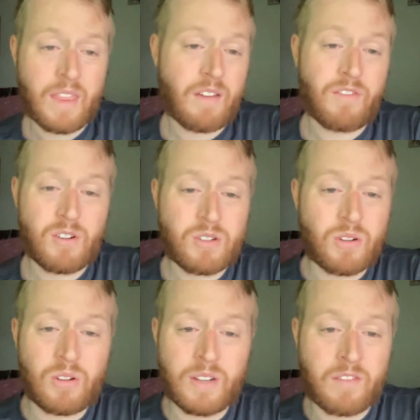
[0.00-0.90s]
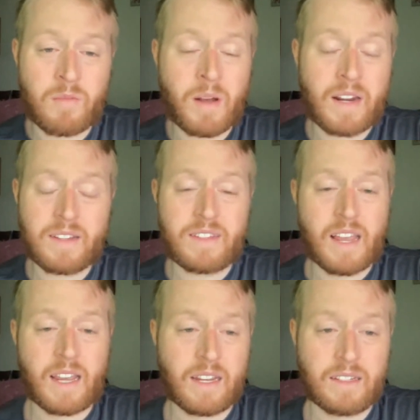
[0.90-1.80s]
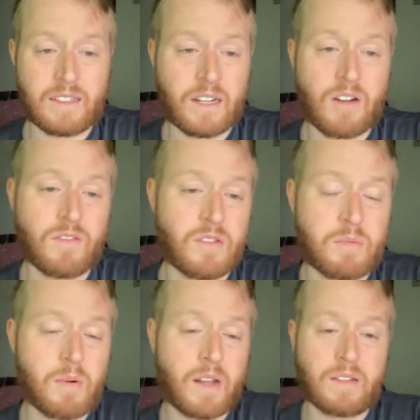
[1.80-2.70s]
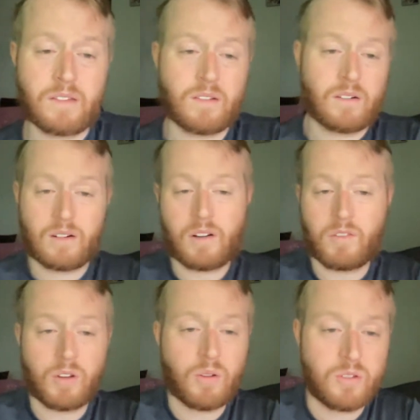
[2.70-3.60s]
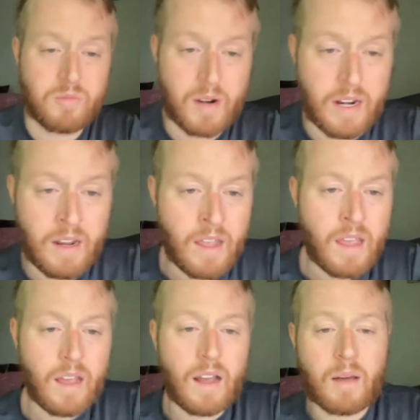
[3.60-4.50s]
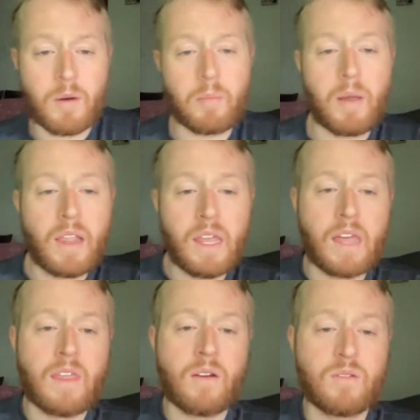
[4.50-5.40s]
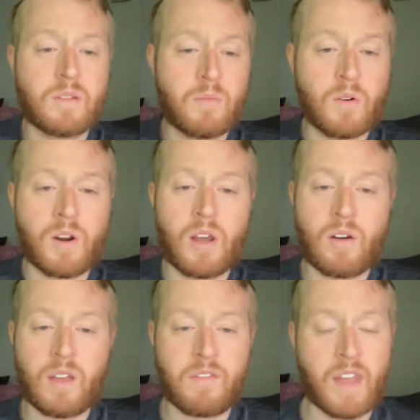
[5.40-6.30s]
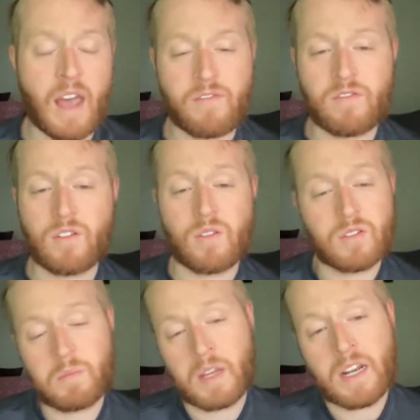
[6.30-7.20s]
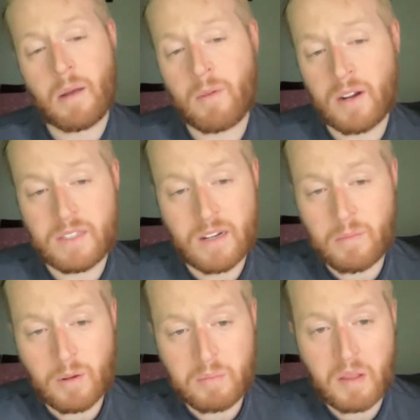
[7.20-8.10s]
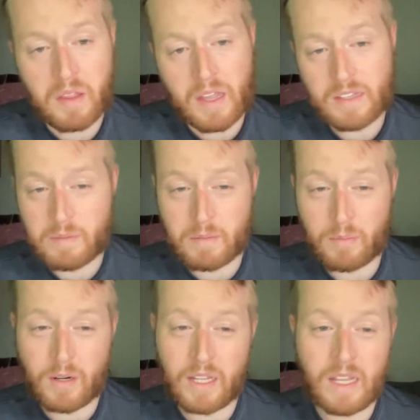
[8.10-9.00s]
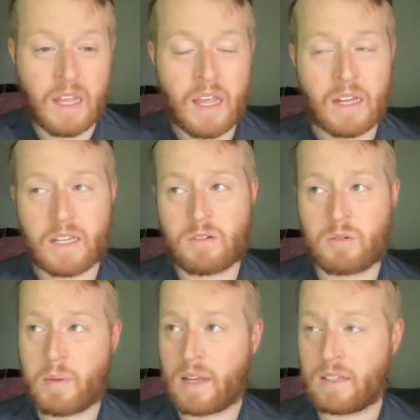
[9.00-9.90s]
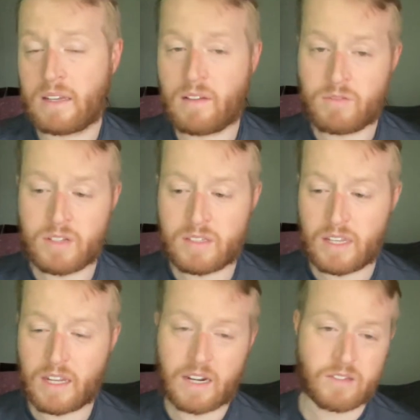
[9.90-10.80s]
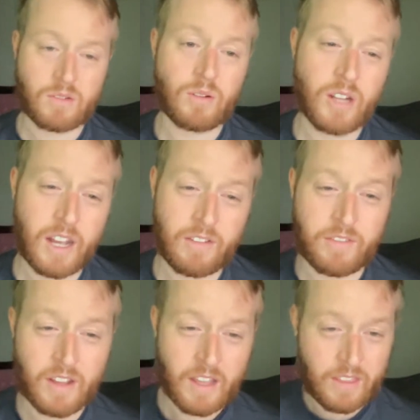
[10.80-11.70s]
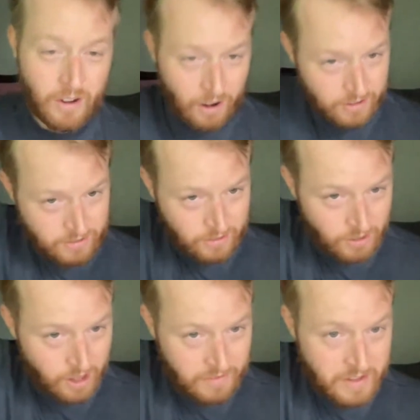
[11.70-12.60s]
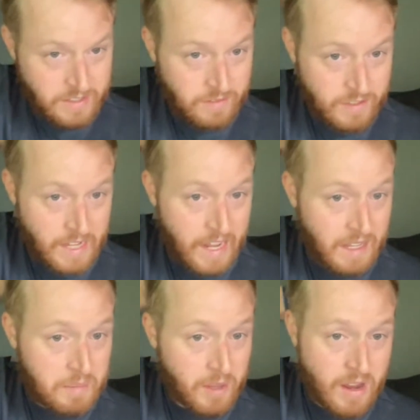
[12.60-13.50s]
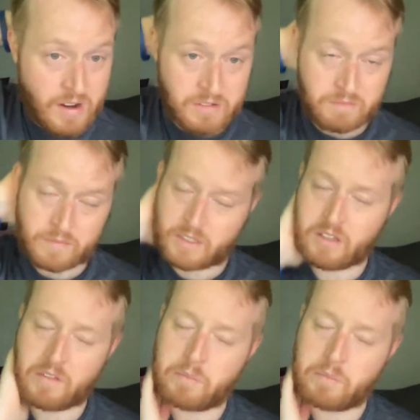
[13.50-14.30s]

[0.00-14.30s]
that first goal, never mind a second, to cover the spreads or cover the goal spread. Montpellier then hosting Bordeaux, giving half of a goal is a big number considering Montpellier has been pretty disrespected ever since they kind of sold off their heart and soul offensive attacking players. Still have